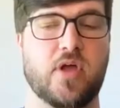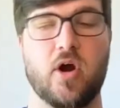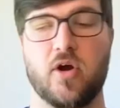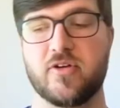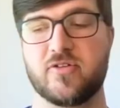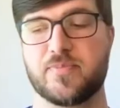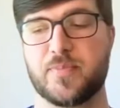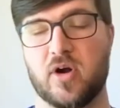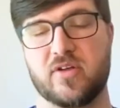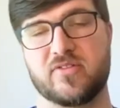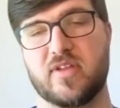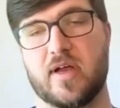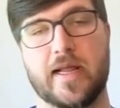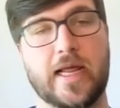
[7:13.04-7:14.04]
the hardest part
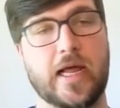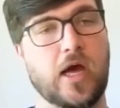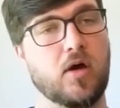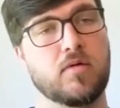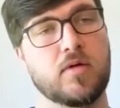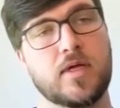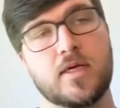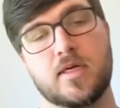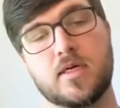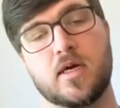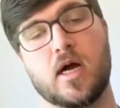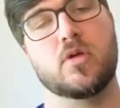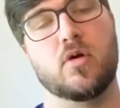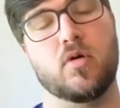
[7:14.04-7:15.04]
is letting go.
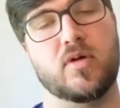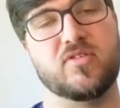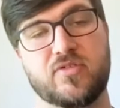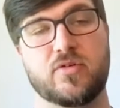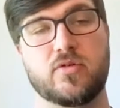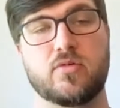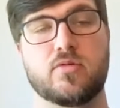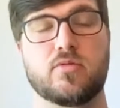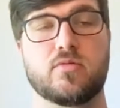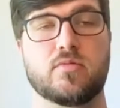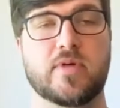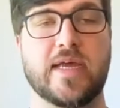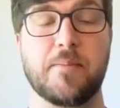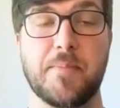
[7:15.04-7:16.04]
As
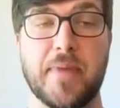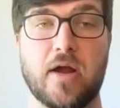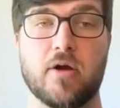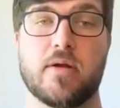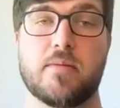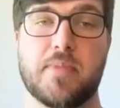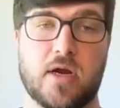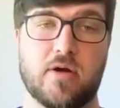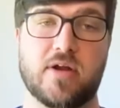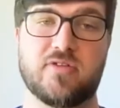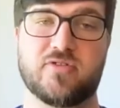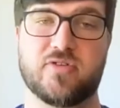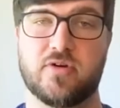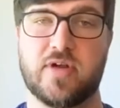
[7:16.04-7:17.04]
you get better and better
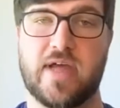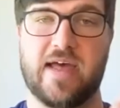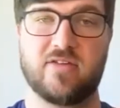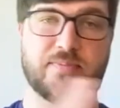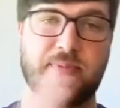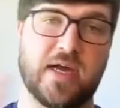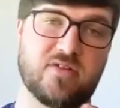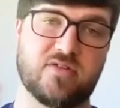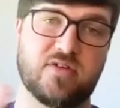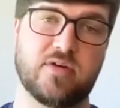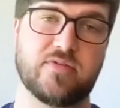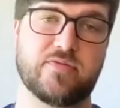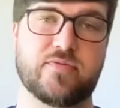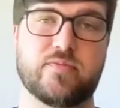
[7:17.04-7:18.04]
at certain aspects
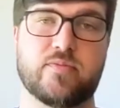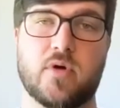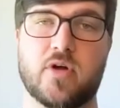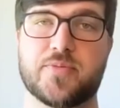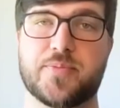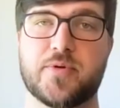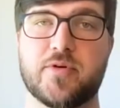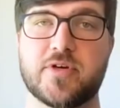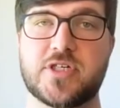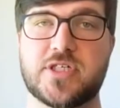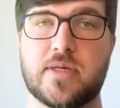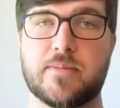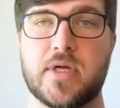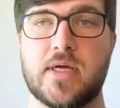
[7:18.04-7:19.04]
of
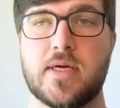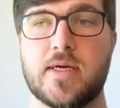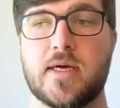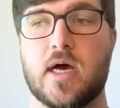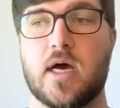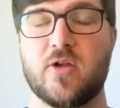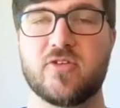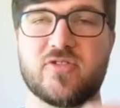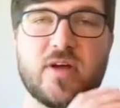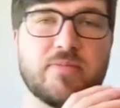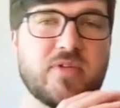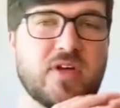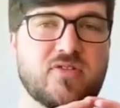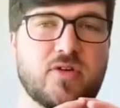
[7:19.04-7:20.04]
entrepreneurship, there's
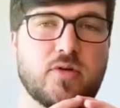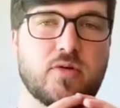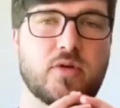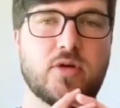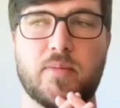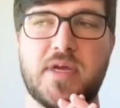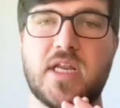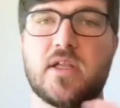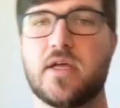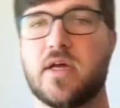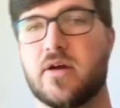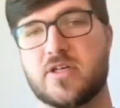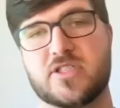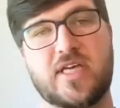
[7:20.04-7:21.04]
some things you
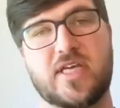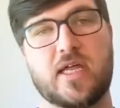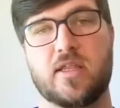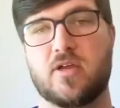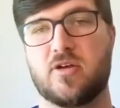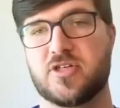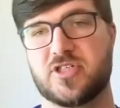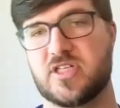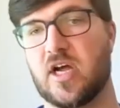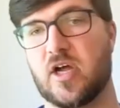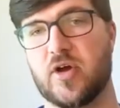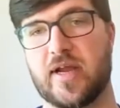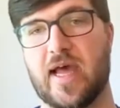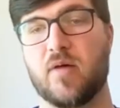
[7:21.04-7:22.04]
immediately understand that you're just
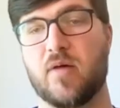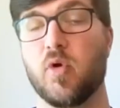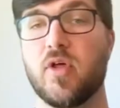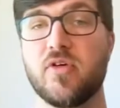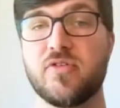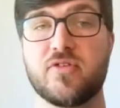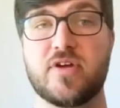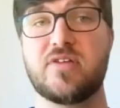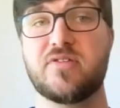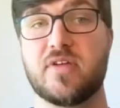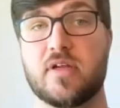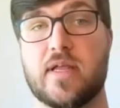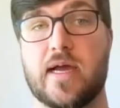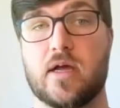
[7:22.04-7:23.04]
not good at. Well, those are
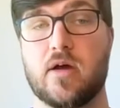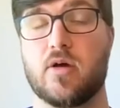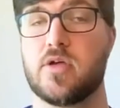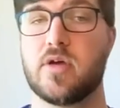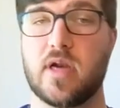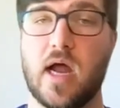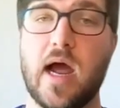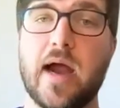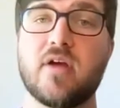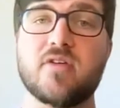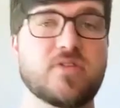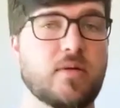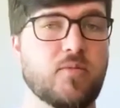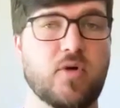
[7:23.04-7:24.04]
easy to let go. You can
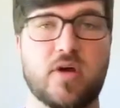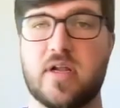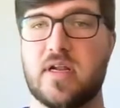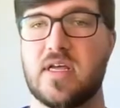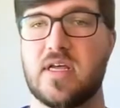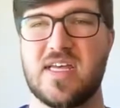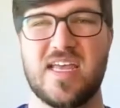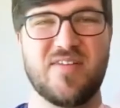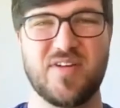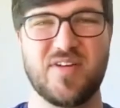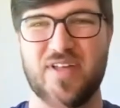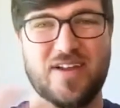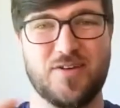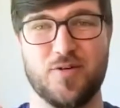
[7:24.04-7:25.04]
hire someone, and even
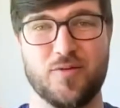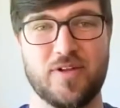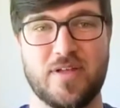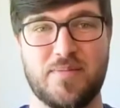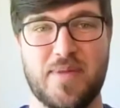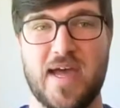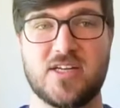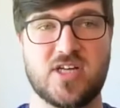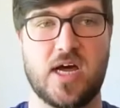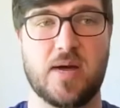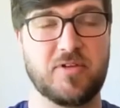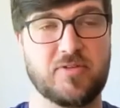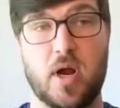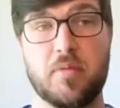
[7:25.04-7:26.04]
if they do a really bad
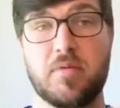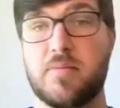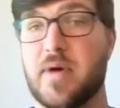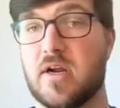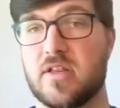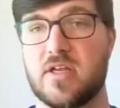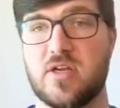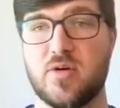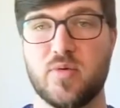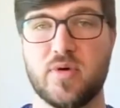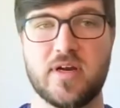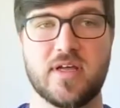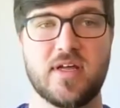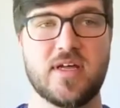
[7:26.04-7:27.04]
job, it's probably better than you
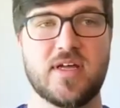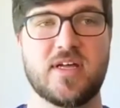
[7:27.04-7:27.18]
would,